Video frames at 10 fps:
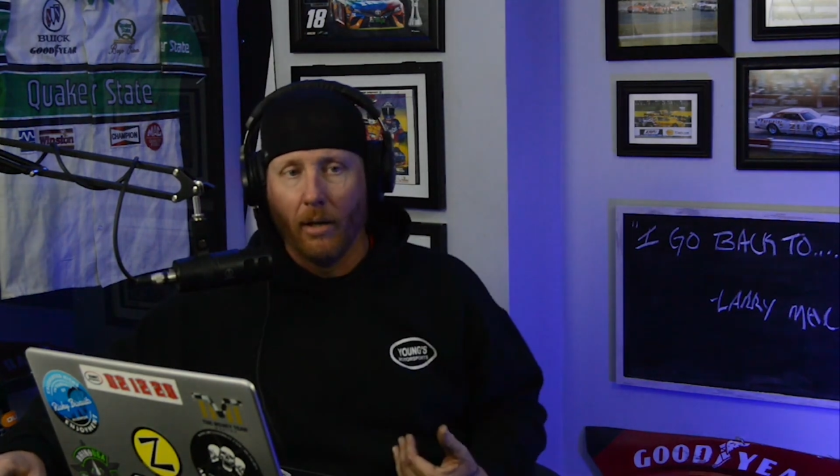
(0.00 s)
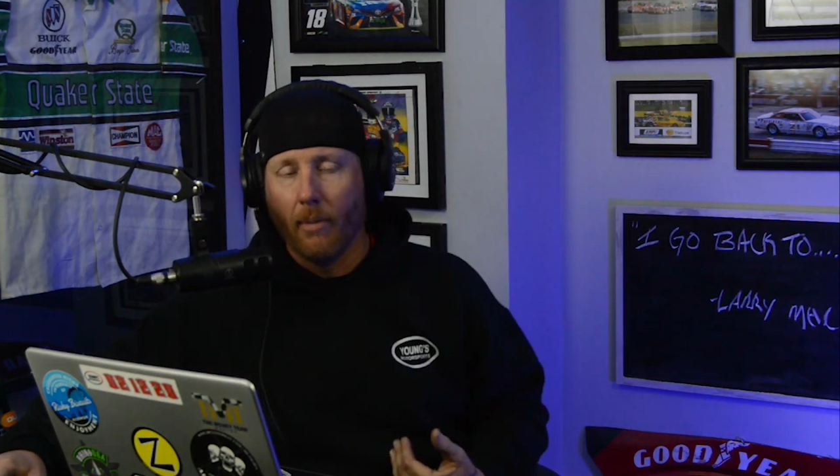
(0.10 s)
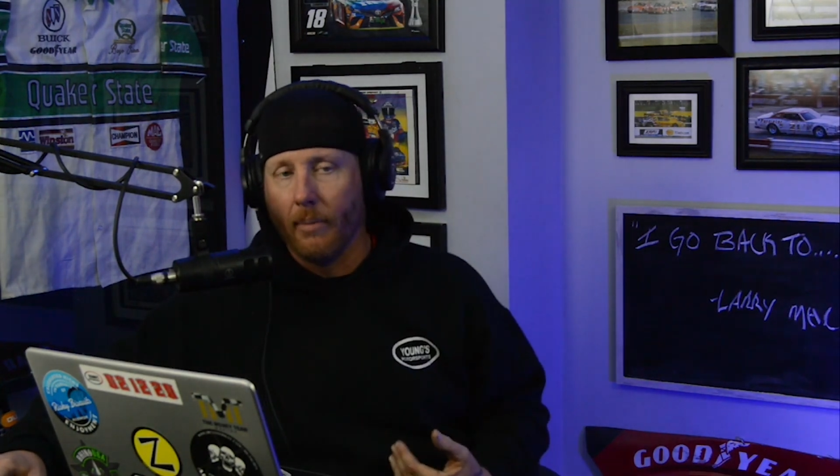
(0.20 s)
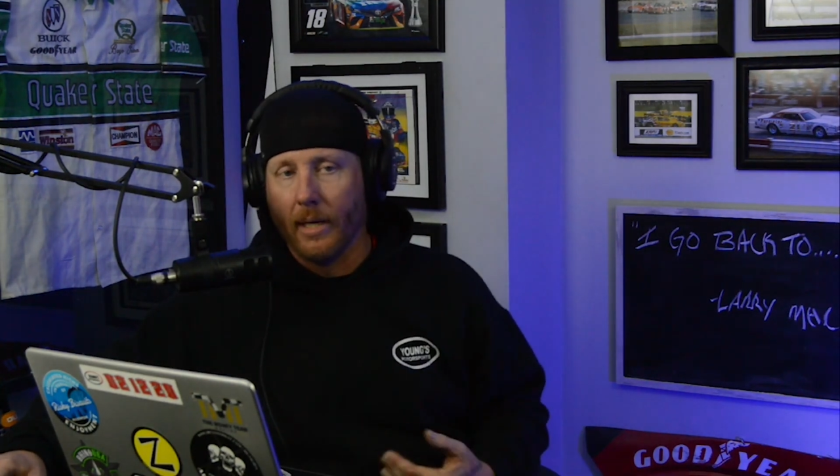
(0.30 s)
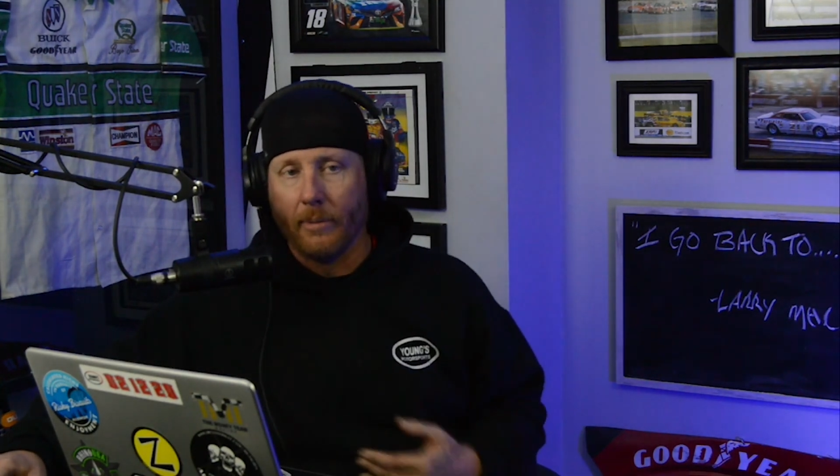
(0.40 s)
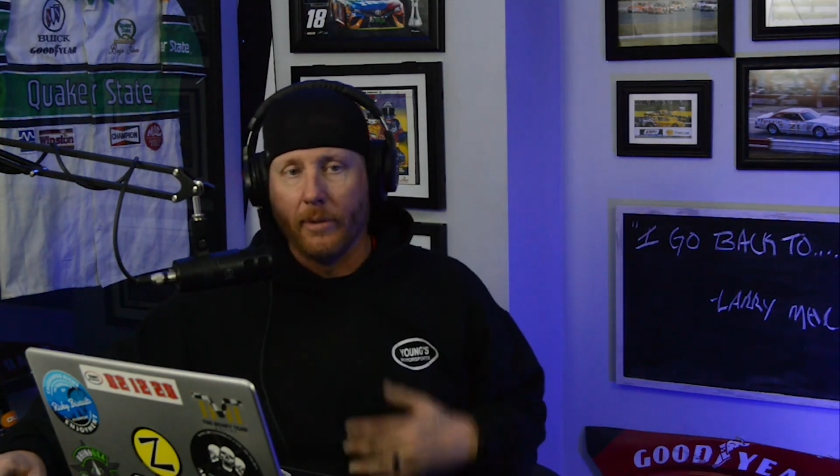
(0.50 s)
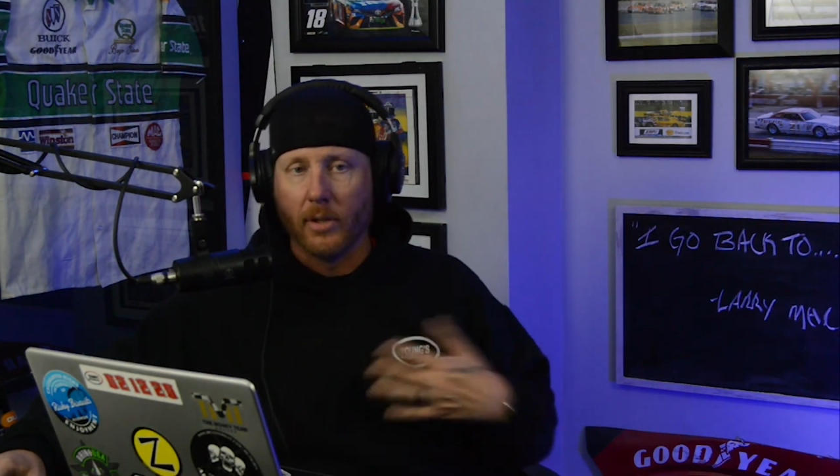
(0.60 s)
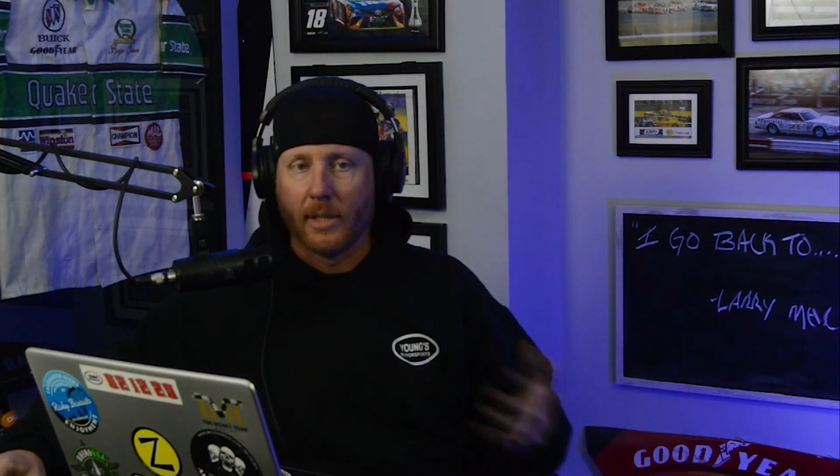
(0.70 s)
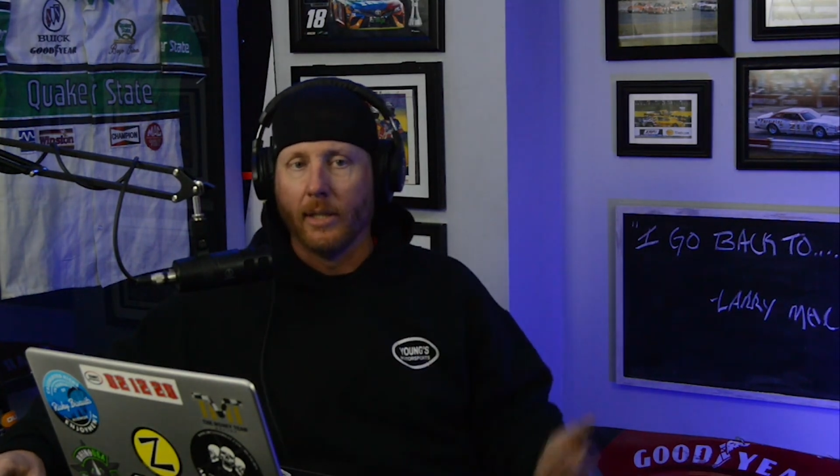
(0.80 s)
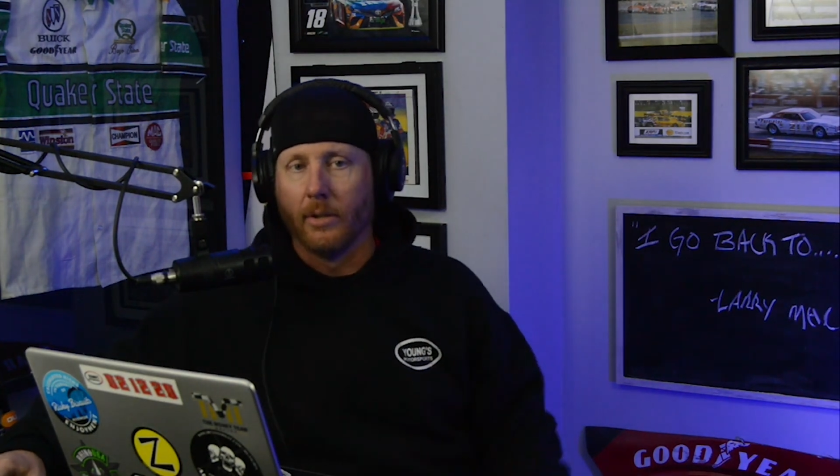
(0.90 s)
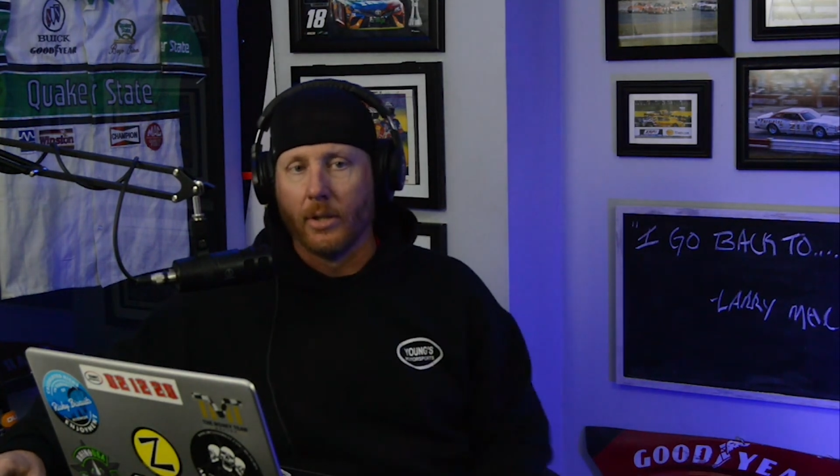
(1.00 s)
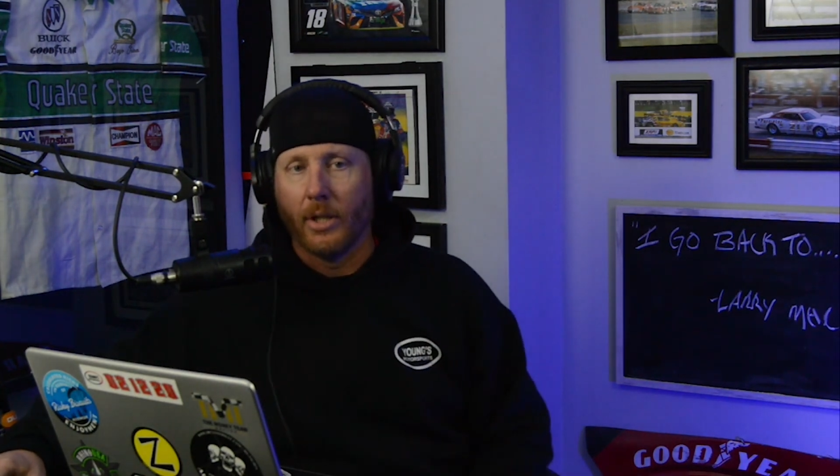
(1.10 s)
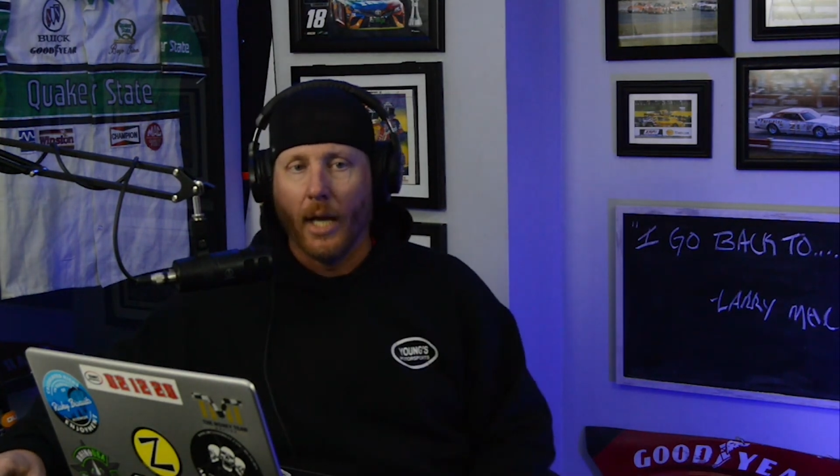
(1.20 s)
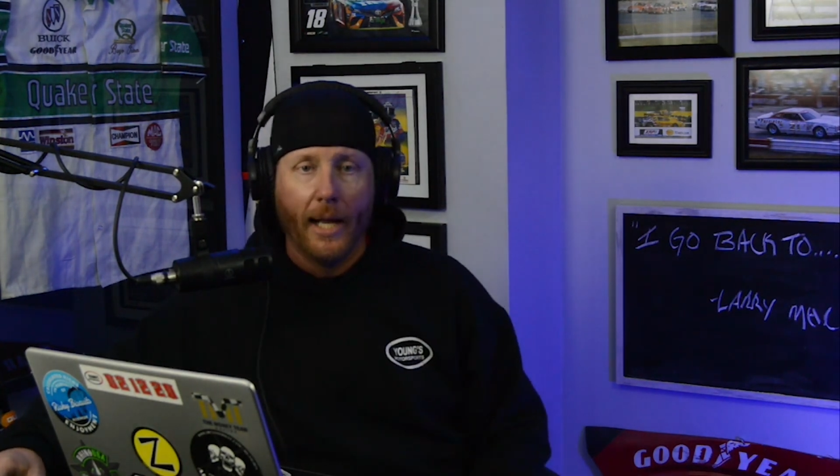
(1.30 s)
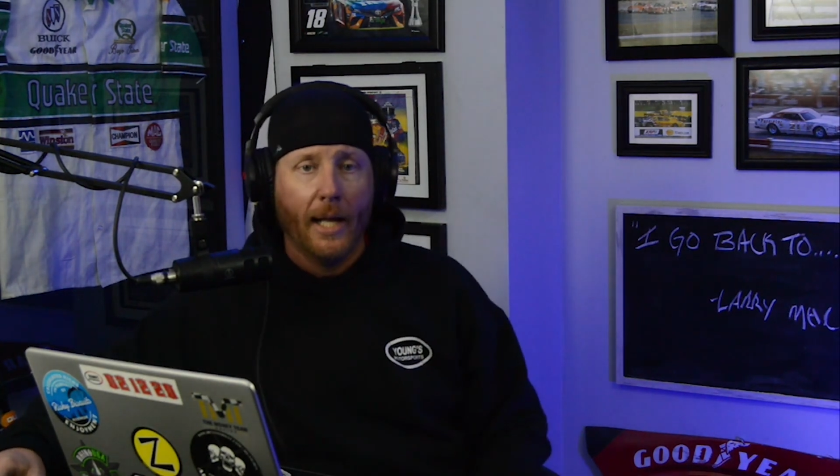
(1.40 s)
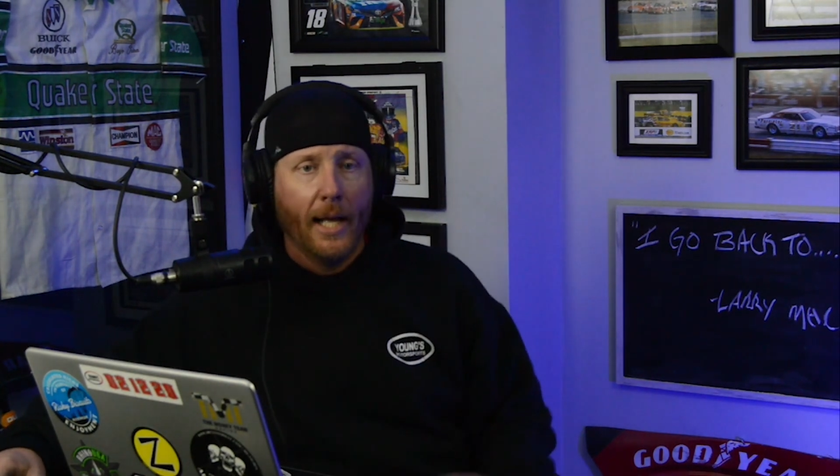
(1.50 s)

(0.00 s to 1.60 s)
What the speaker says: momentum, you've just killed your shot.